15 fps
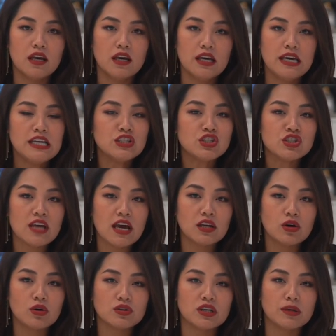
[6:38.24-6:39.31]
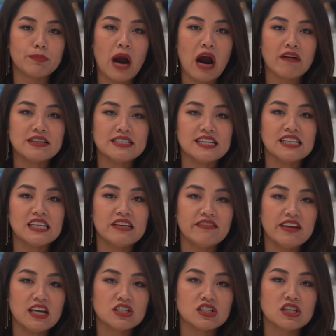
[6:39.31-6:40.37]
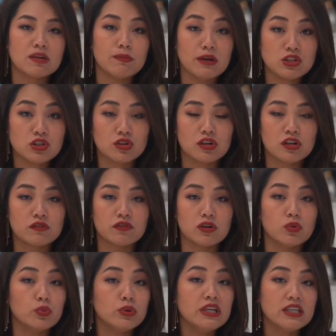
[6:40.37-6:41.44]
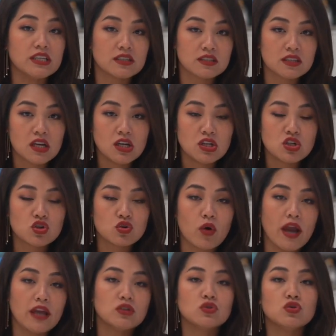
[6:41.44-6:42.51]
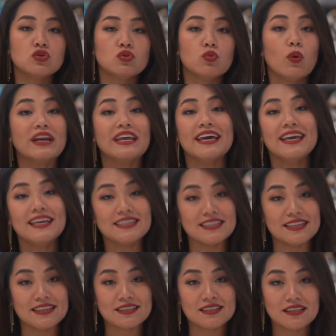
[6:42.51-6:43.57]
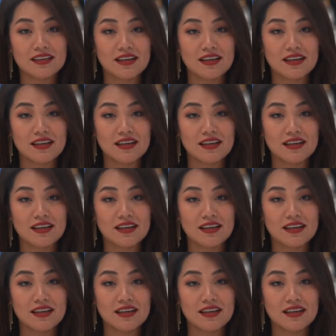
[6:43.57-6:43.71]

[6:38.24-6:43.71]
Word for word: He shadowed a poverty alleviation commissioner for weeks, trying to do what he did,